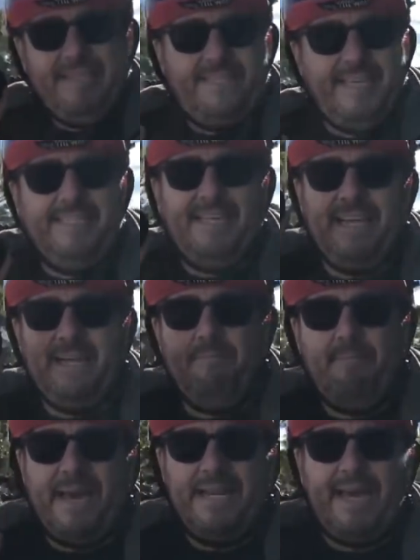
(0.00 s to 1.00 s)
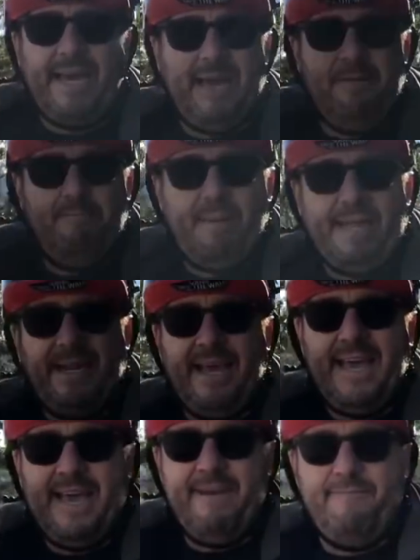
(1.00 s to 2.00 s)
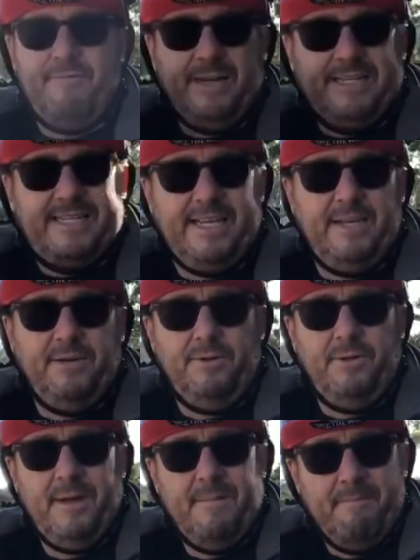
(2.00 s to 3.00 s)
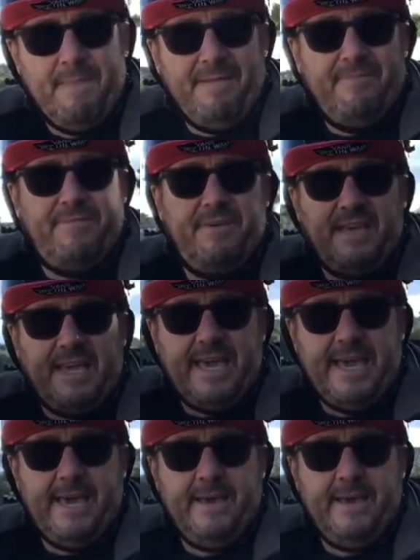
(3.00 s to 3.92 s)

things are getting better and better every single month, year.